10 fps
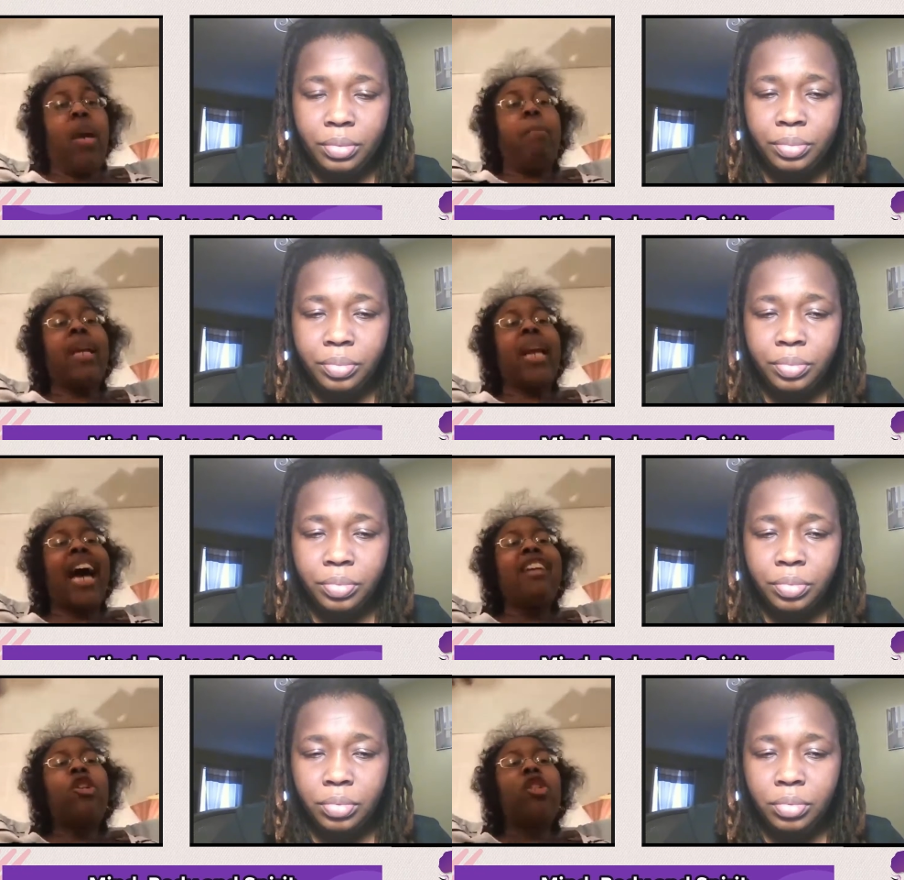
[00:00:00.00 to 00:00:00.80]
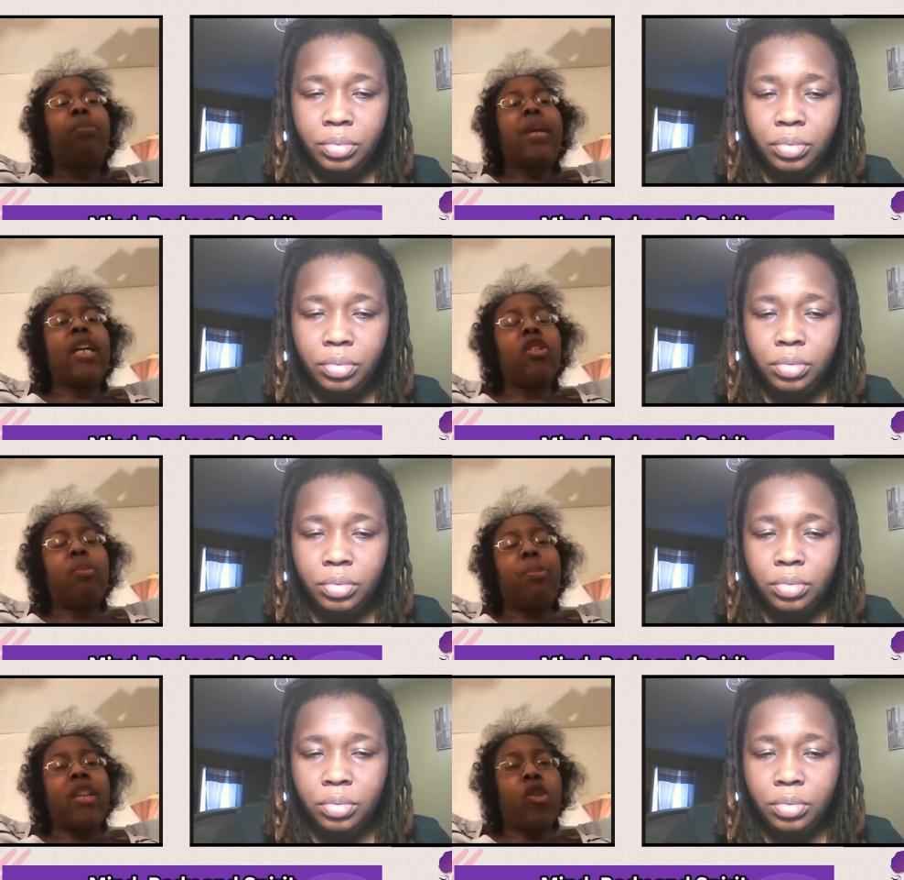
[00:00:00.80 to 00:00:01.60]
Speaker 1: But I just pick a
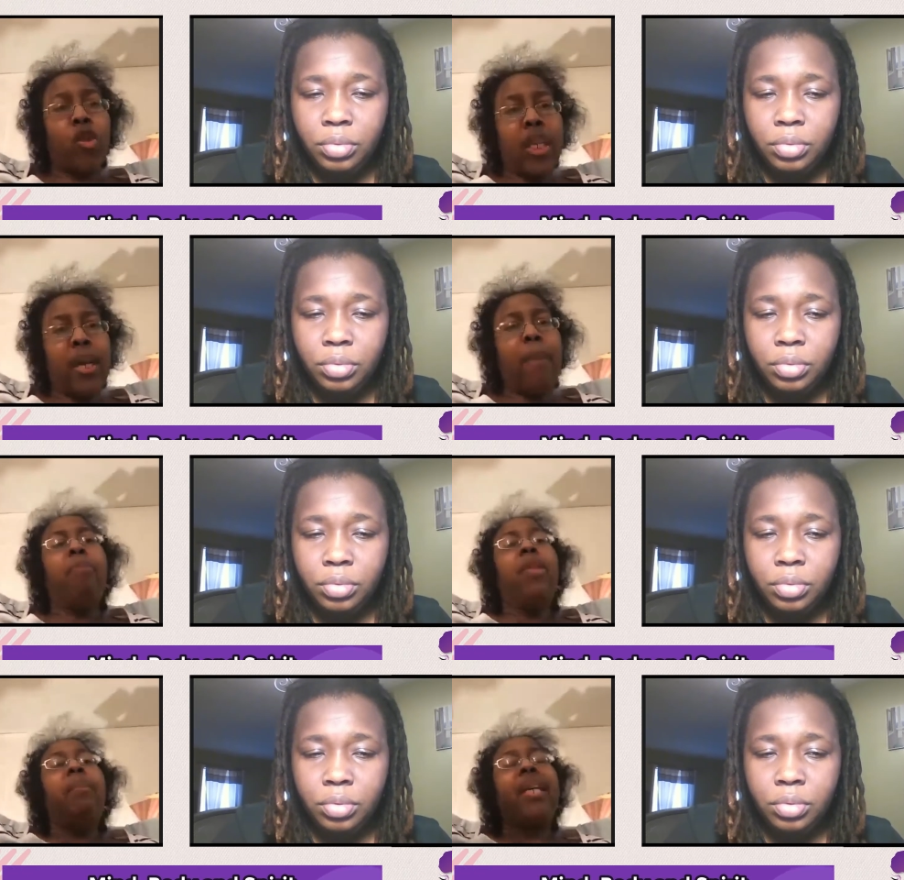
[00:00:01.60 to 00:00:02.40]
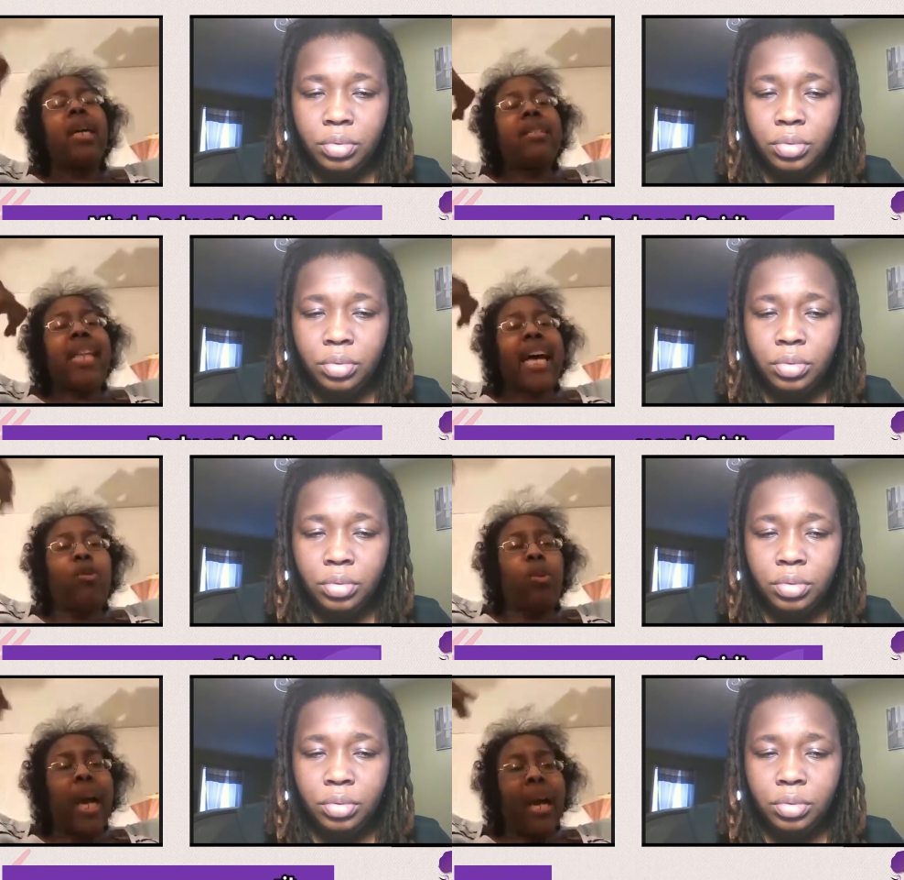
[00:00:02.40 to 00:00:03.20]
specialty because that's
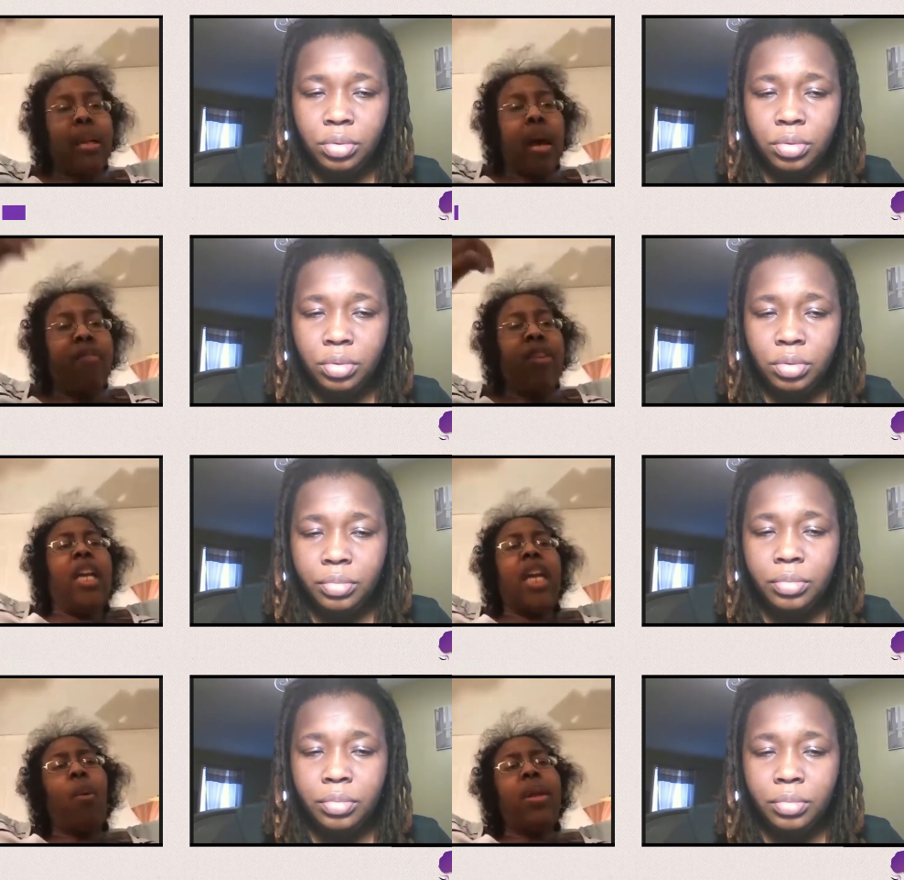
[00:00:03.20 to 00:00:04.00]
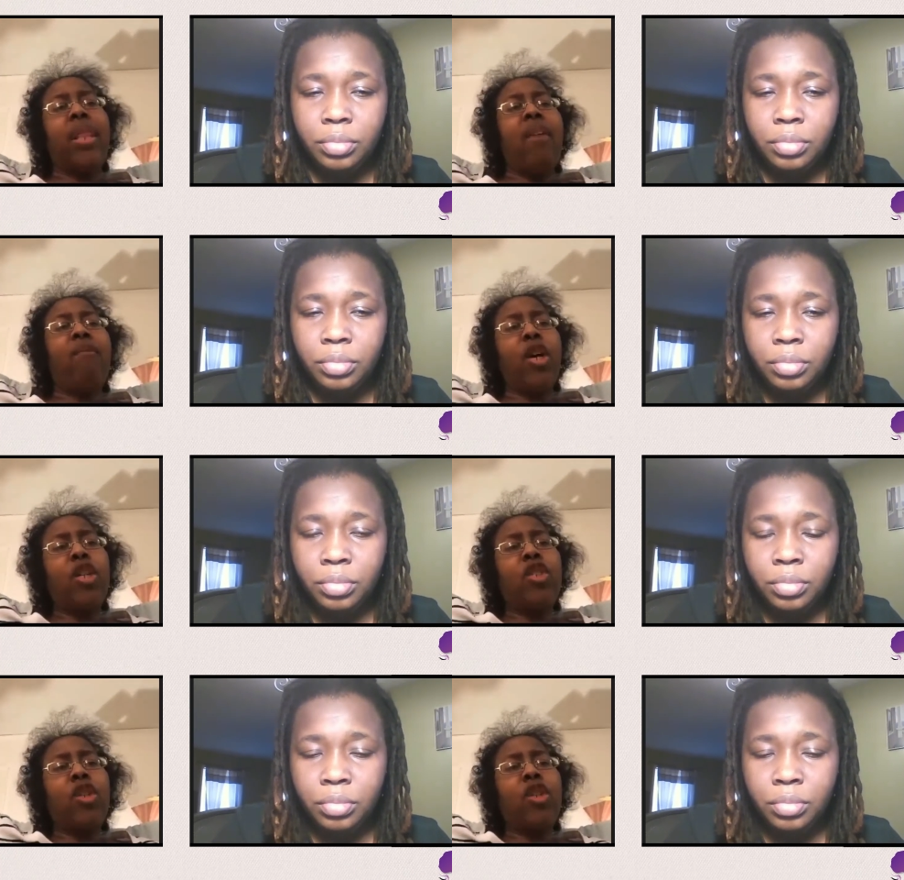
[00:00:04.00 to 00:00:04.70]
what I love. Now, when they first